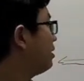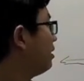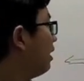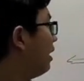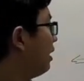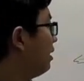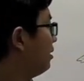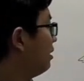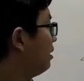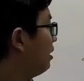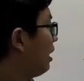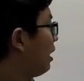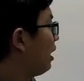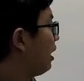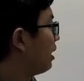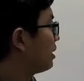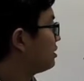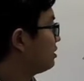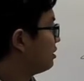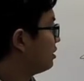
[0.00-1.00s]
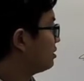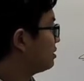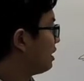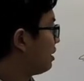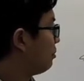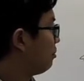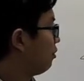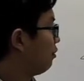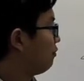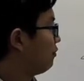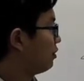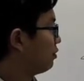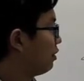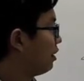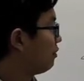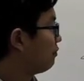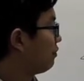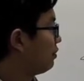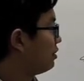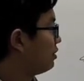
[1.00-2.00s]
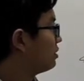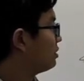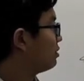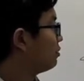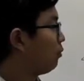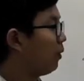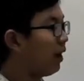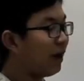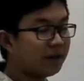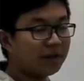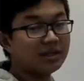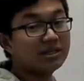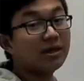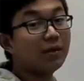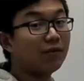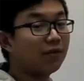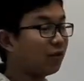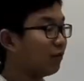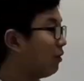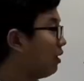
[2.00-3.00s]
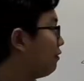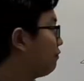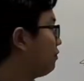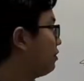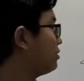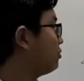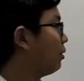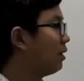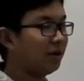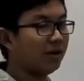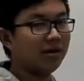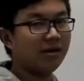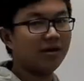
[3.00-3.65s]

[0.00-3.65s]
and the y-intercept of the graph is 1.